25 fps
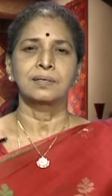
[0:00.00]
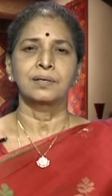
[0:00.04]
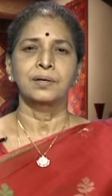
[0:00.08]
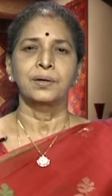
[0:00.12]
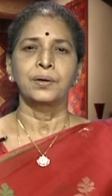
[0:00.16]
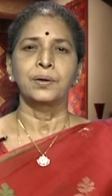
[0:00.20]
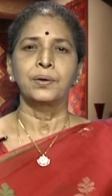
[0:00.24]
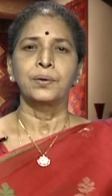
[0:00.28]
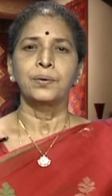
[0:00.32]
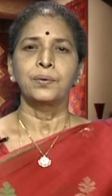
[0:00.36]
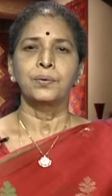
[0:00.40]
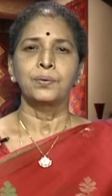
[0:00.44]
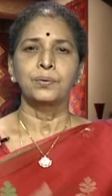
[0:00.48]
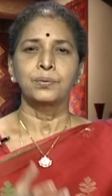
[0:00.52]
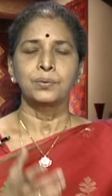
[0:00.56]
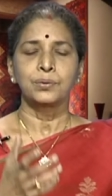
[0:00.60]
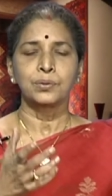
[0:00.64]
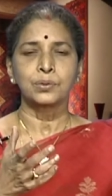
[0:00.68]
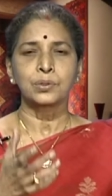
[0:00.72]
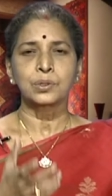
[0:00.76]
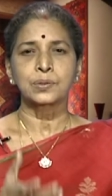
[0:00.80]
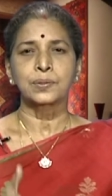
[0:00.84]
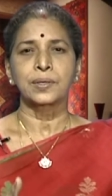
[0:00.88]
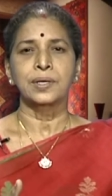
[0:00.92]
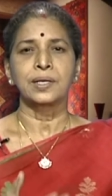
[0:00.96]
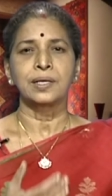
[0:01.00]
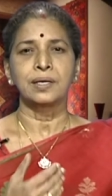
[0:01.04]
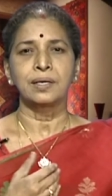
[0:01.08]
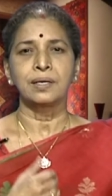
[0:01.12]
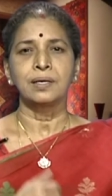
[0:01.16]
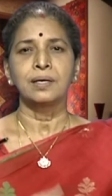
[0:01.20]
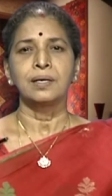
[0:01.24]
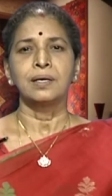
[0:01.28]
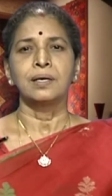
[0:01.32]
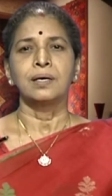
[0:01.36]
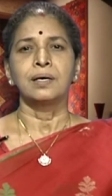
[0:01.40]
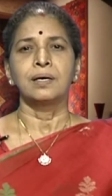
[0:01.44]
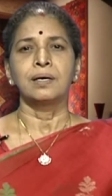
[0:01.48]
you know usually
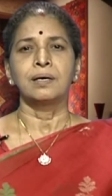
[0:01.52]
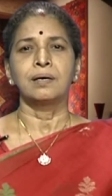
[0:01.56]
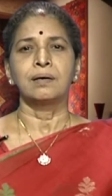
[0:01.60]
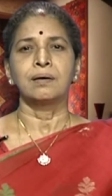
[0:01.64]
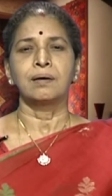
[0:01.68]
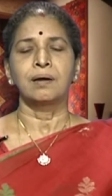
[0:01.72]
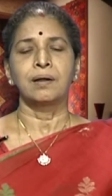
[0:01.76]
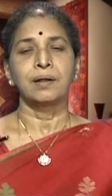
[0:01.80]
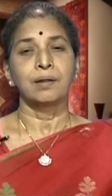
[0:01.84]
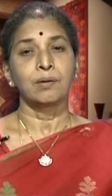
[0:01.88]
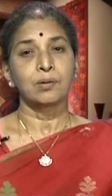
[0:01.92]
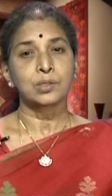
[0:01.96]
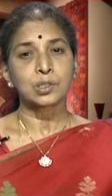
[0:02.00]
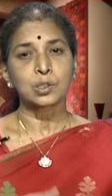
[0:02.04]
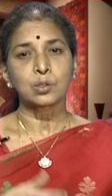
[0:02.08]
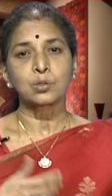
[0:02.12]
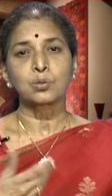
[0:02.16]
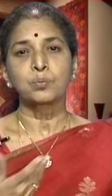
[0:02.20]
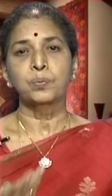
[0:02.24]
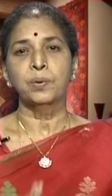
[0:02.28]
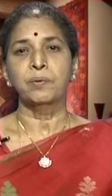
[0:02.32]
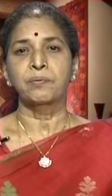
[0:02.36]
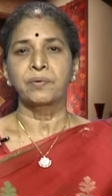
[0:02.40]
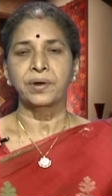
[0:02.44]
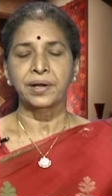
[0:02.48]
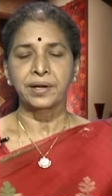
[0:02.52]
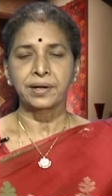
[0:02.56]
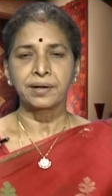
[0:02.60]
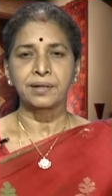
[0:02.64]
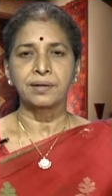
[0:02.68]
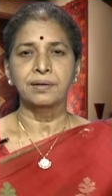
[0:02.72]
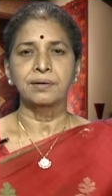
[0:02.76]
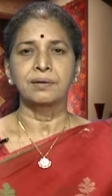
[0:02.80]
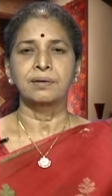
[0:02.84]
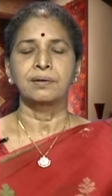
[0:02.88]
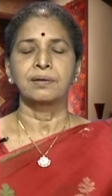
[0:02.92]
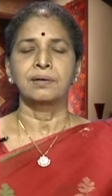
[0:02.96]
uh, and also to provide uh,